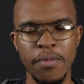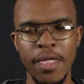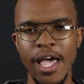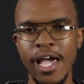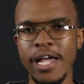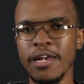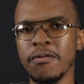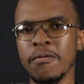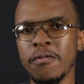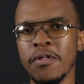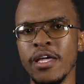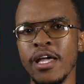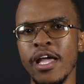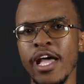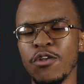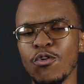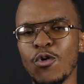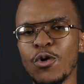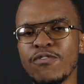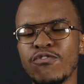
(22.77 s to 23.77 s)
And
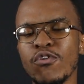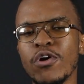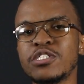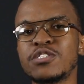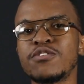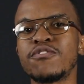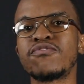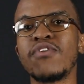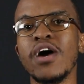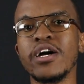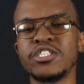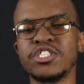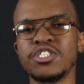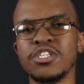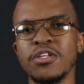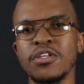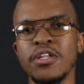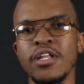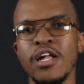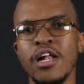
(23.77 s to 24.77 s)
in order for us to
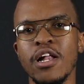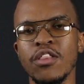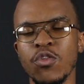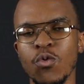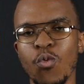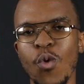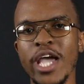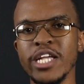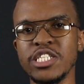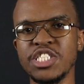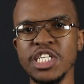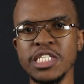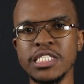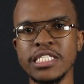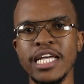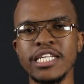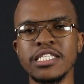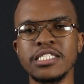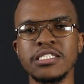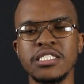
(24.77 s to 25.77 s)
function the way
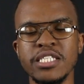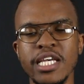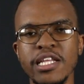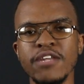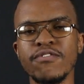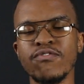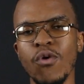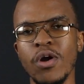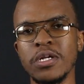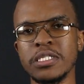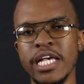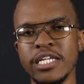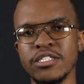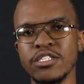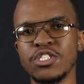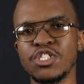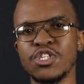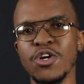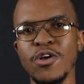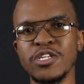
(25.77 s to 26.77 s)
Jesus has intended for us as
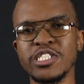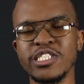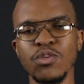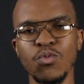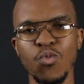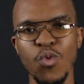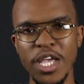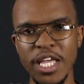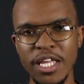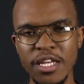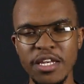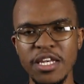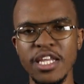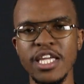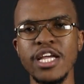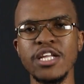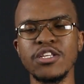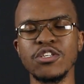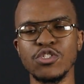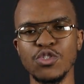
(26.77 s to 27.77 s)
the church, then we
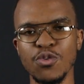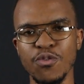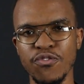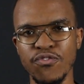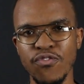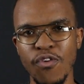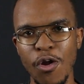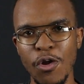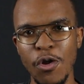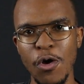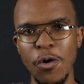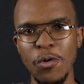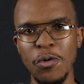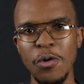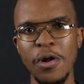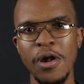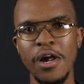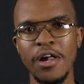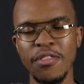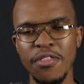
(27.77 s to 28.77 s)
need to follow
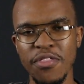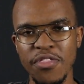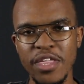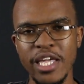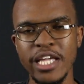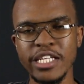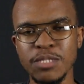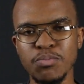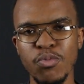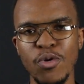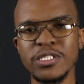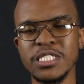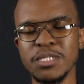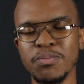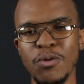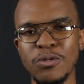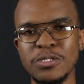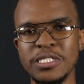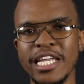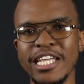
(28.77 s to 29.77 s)
these
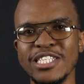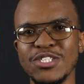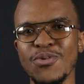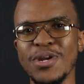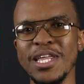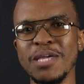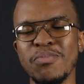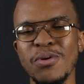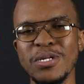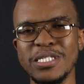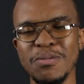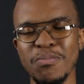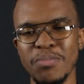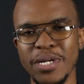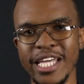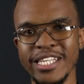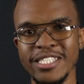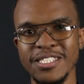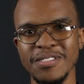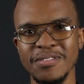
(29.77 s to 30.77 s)
principles that he's already put in
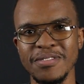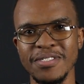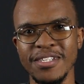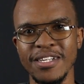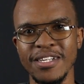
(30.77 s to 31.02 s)
place.